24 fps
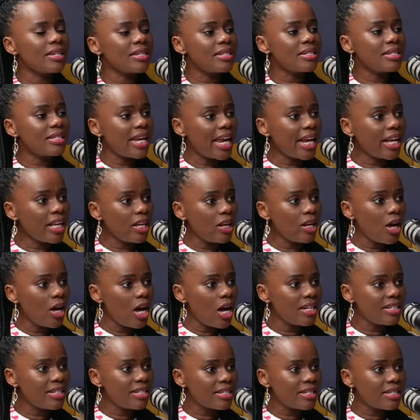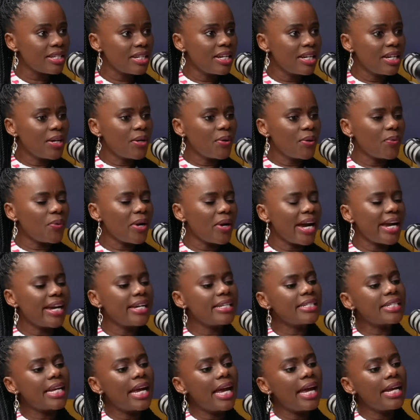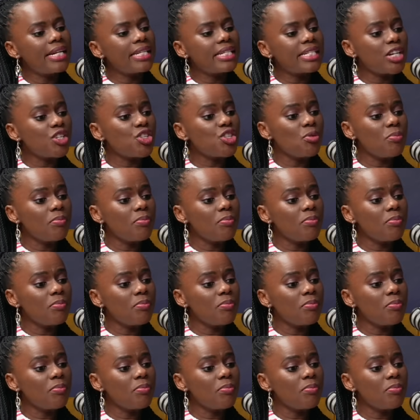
Takealot. Yes. Right? And Yet You